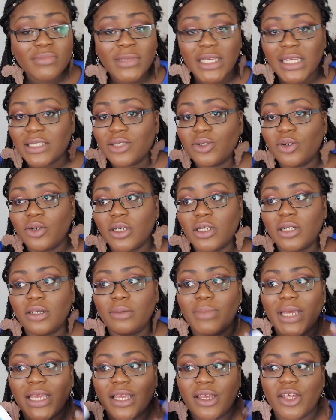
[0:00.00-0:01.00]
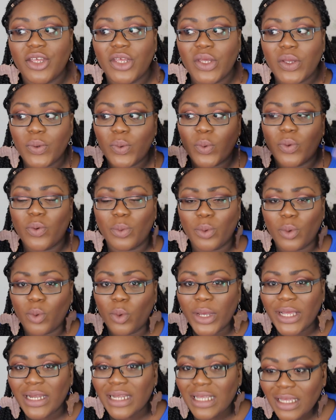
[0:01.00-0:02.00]
It's not gonna make you
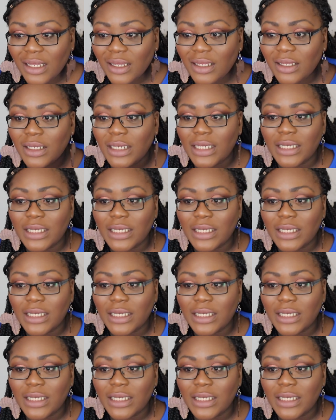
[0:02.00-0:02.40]
oilier.